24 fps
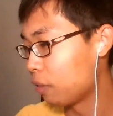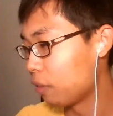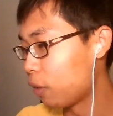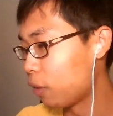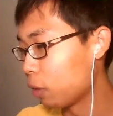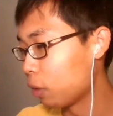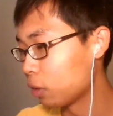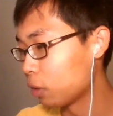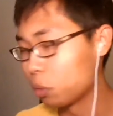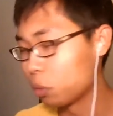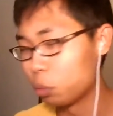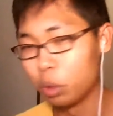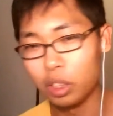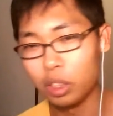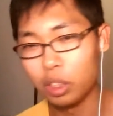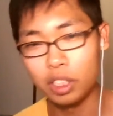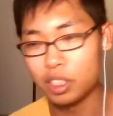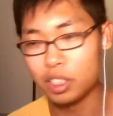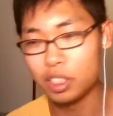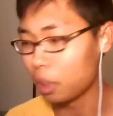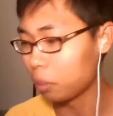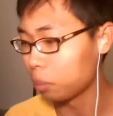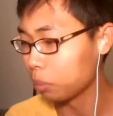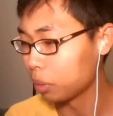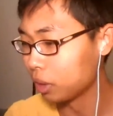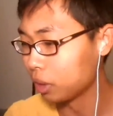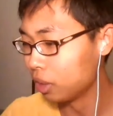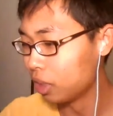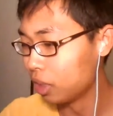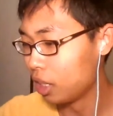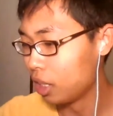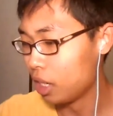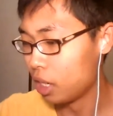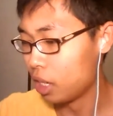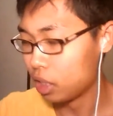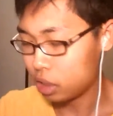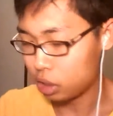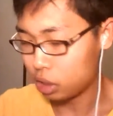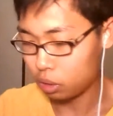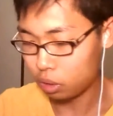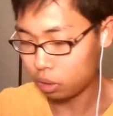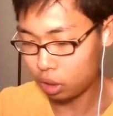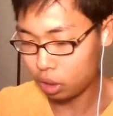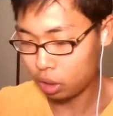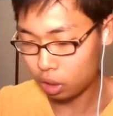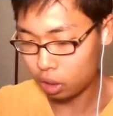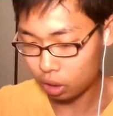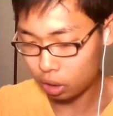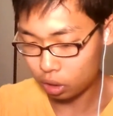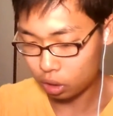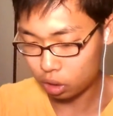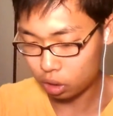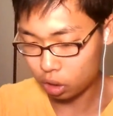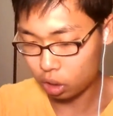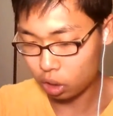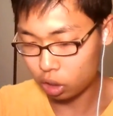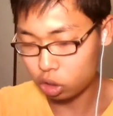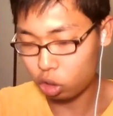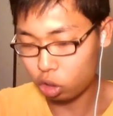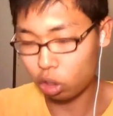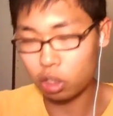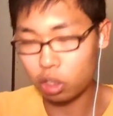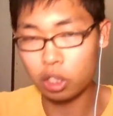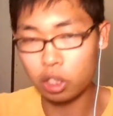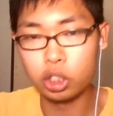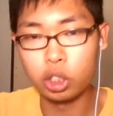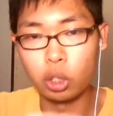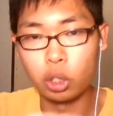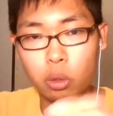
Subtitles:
So I felt really dumb. So yeah, Dark Knight